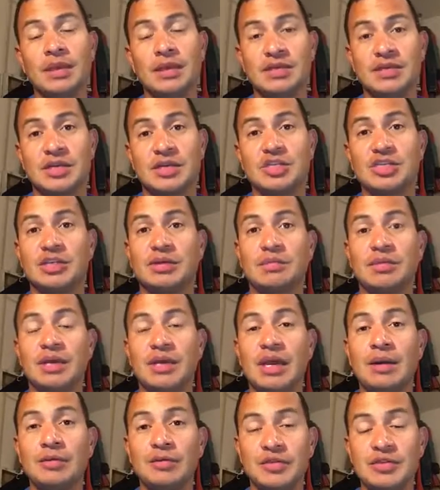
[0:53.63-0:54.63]
essentially,
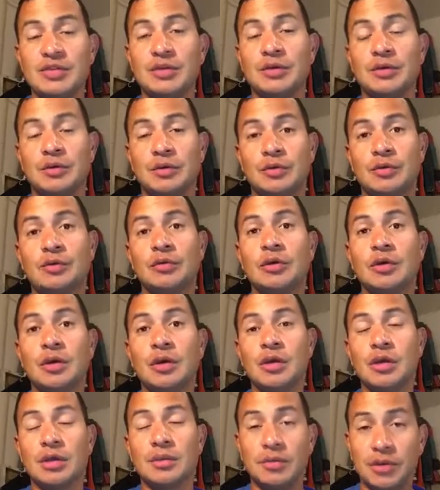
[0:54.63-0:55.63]
be able to
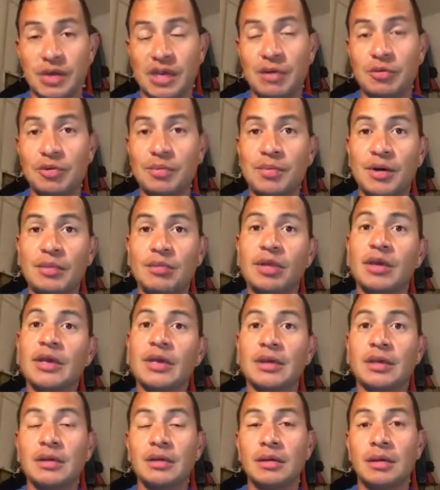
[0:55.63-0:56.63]
communicate with the
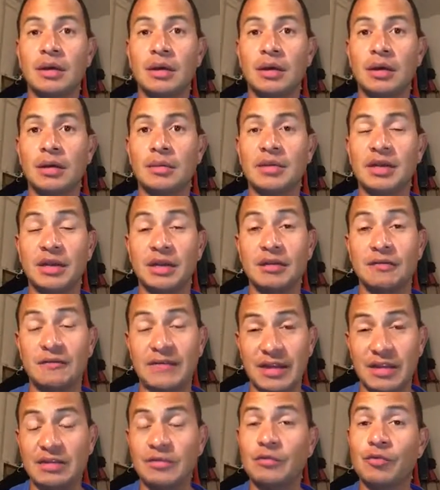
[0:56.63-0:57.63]
public in an
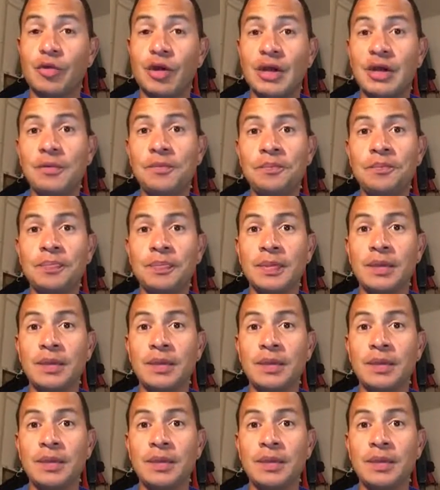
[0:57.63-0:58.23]
effective way